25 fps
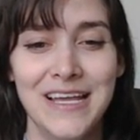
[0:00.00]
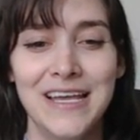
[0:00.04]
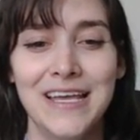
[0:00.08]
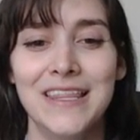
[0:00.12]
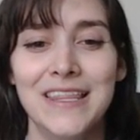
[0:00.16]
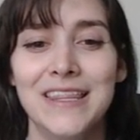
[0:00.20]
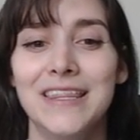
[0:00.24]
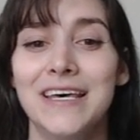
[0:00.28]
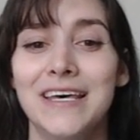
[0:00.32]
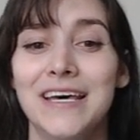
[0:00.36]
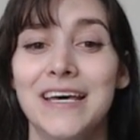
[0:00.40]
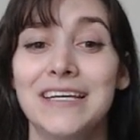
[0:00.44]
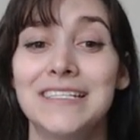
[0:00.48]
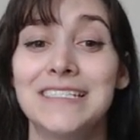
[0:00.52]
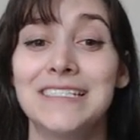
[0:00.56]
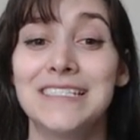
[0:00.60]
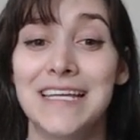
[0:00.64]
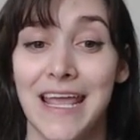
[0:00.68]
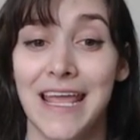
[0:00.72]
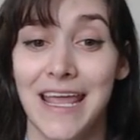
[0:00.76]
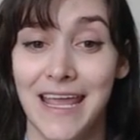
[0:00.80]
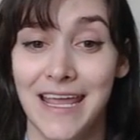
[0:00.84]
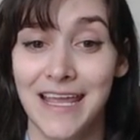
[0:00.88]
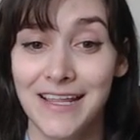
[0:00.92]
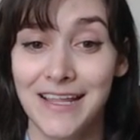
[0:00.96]
The
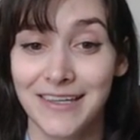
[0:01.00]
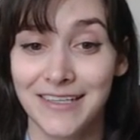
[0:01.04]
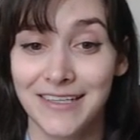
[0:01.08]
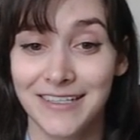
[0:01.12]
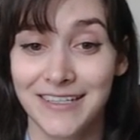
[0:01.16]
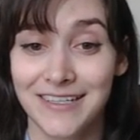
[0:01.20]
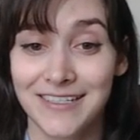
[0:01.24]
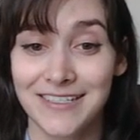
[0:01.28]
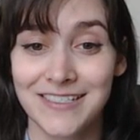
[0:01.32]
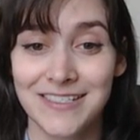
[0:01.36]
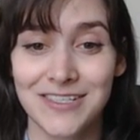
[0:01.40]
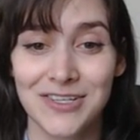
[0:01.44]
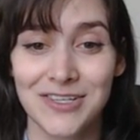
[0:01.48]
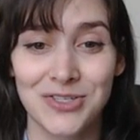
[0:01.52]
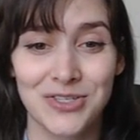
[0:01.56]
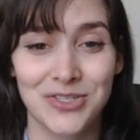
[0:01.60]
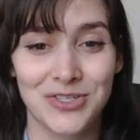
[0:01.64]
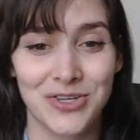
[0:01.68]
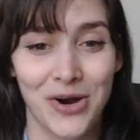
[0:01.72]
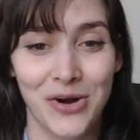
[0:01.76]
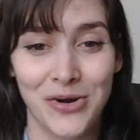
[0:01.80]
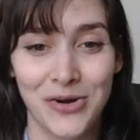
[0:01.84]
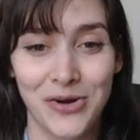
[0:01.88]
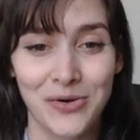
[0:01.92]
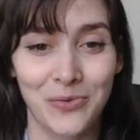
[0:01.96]
tailors
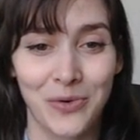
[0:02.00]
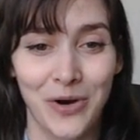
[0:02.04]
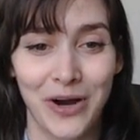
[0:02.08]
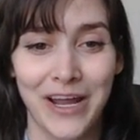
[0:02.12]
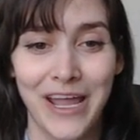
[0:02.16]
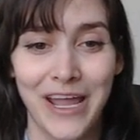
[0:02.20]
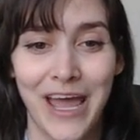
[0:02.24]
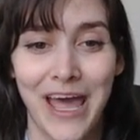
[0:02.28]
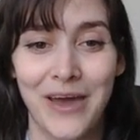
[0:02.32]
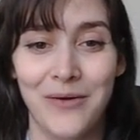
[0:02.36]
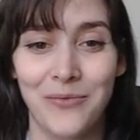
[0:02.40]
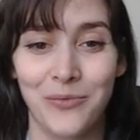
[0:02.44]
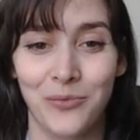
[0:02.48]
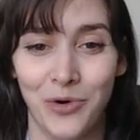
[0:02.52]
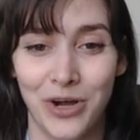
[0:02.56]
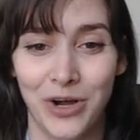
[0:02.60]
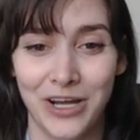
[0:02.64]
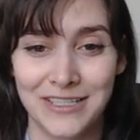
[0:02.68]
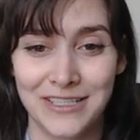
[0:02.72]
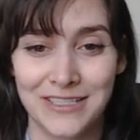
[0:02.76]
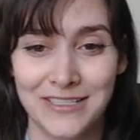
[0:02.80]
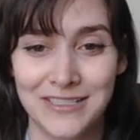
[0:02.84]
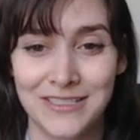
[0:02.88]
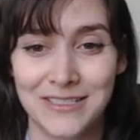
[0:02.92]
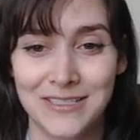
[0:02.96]
started work at
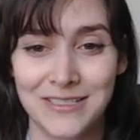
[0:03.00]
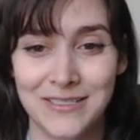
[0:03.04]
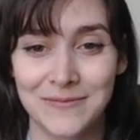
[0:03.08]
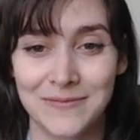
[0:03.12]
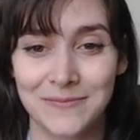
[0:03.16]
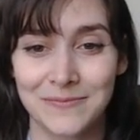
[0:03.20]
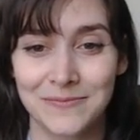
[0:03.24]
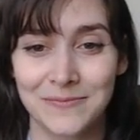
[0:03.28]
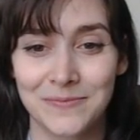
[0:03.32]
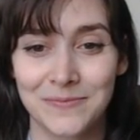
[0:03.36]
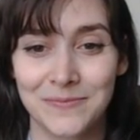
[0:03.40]
once.